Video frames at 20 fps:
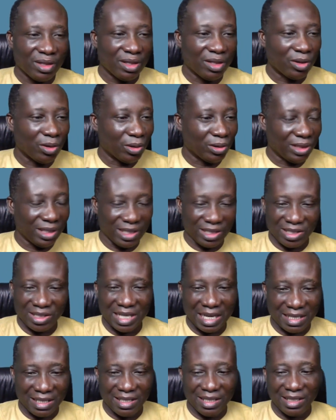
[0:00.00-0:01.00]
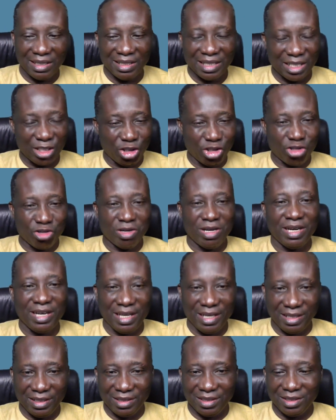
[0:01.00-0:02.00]
understanding, their
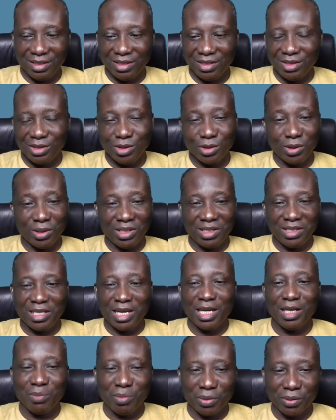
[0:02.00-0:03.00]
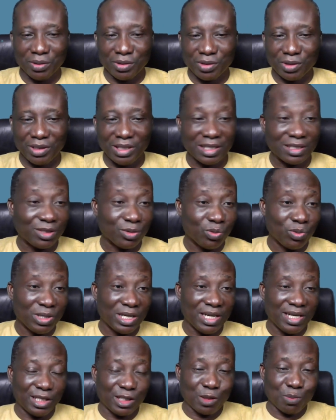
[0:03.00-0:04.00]
training to the table, so that we are
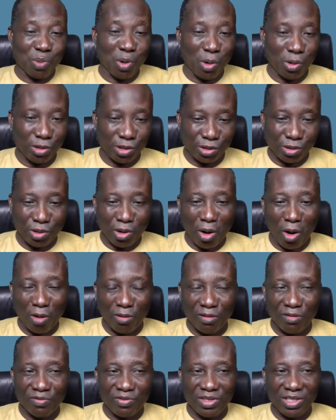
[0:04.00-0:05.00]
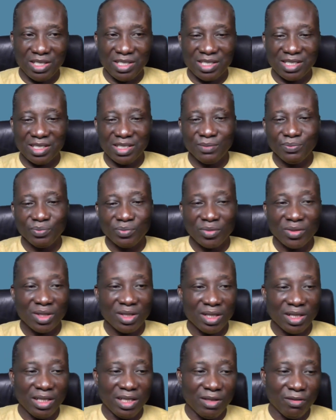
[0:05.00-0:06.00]
exposed to all of these
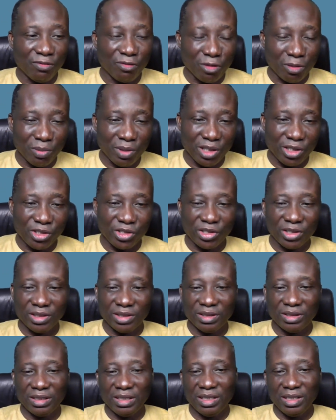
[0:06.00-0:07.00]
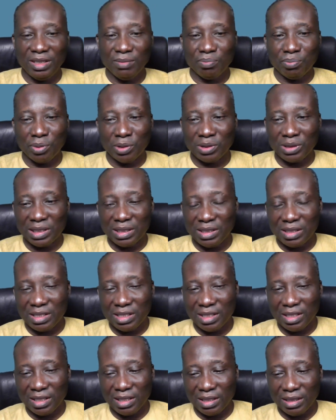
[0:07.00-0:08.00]
information, important
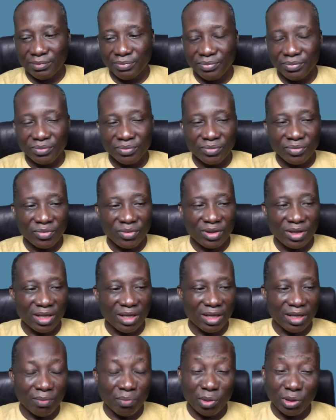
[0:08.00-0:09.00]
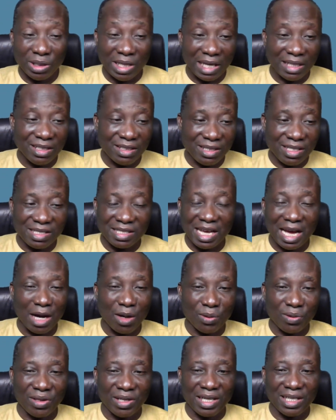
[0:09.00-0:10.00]
modalities
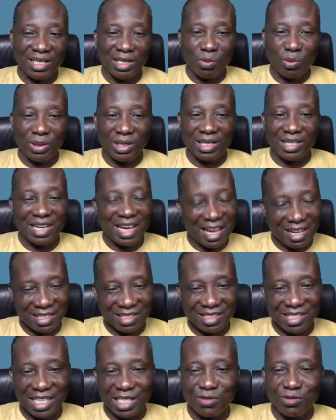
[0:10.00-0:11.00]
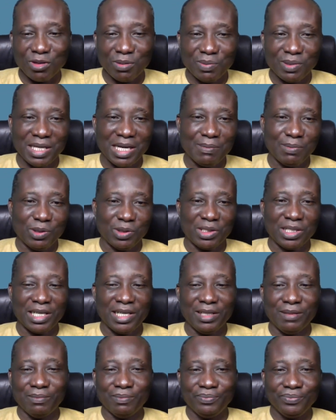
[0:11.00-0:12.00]
out there that we can access from time to
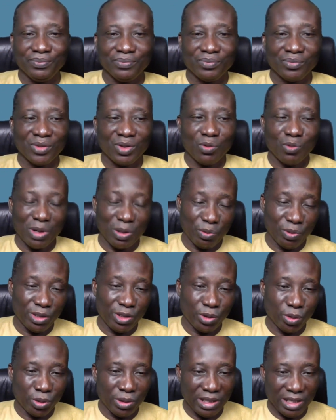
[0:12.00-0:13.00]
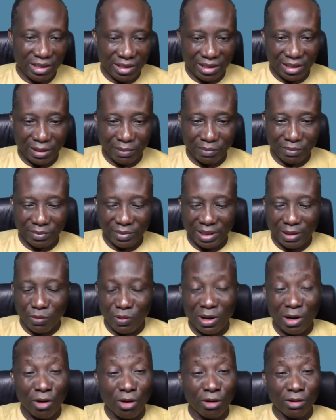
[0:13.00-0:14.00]
time when we do need them. And
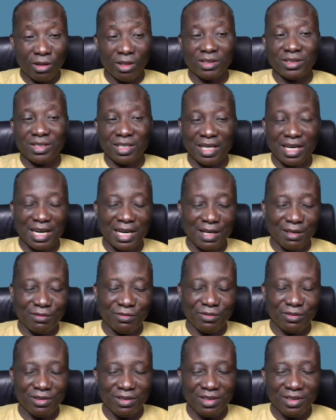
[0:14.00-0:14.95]
we are honored to have